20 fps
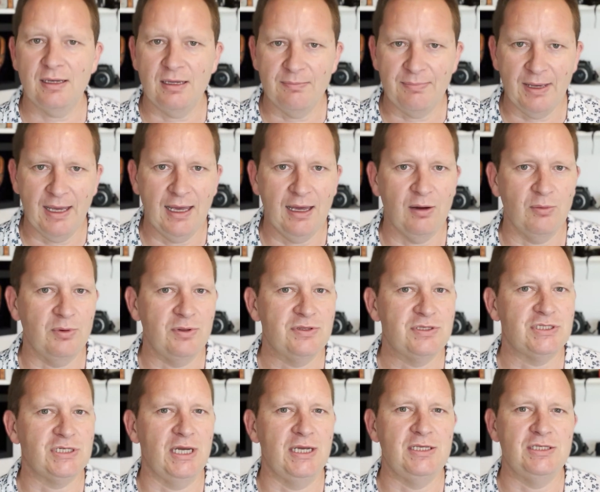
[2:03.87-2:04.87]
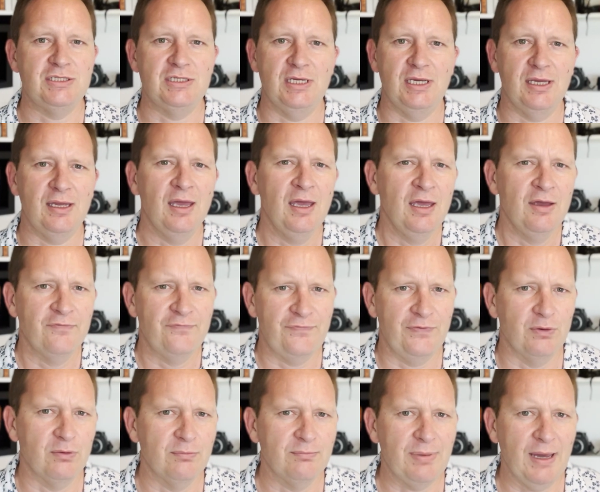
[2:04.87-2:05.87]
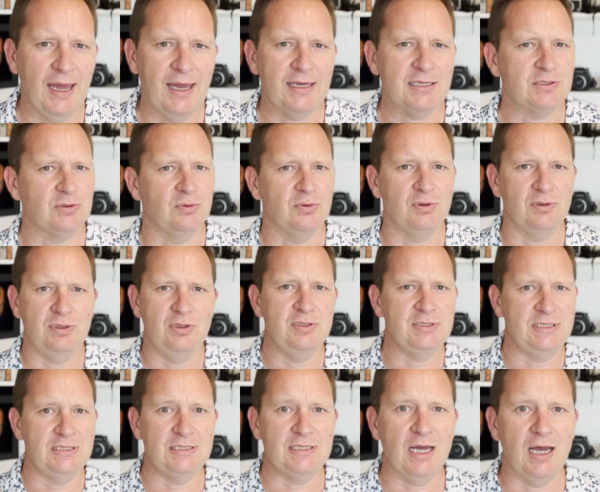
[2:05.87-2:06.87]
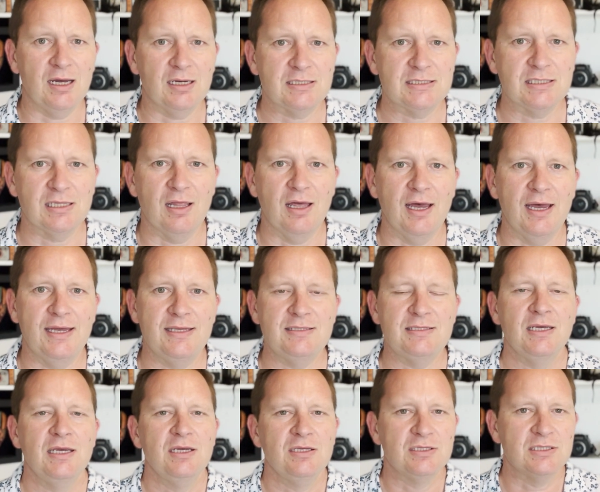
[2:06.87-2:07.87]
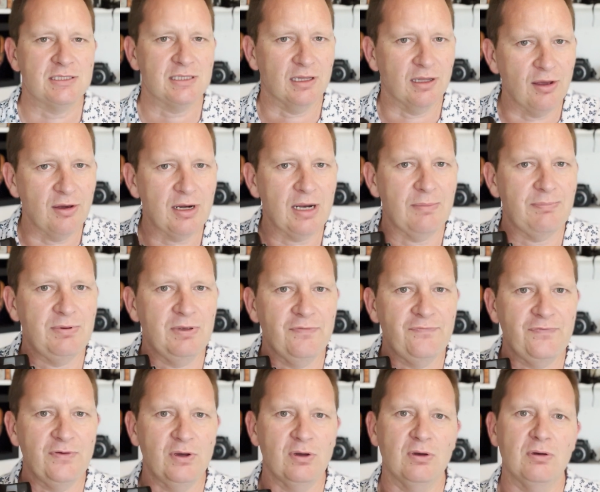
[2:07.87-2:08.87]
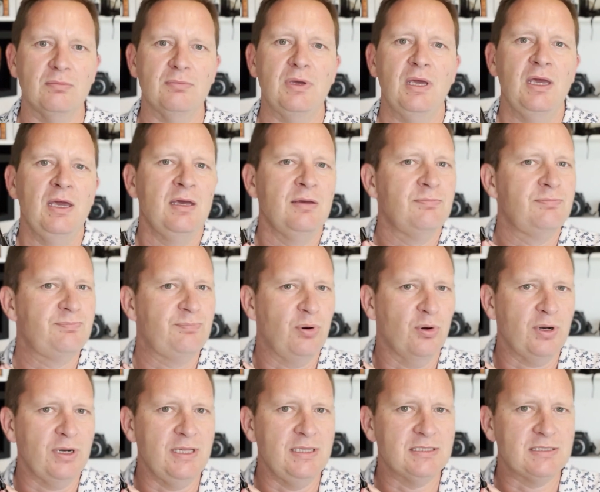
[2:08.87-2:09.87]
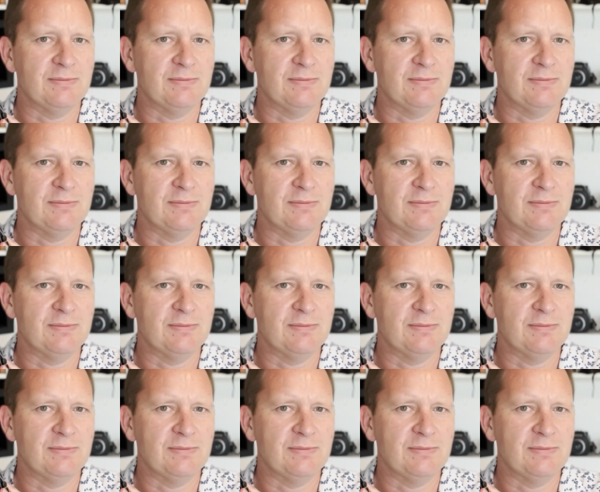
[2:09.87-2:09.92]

about with changing film backs or using dark slides. Just load up your film, put it into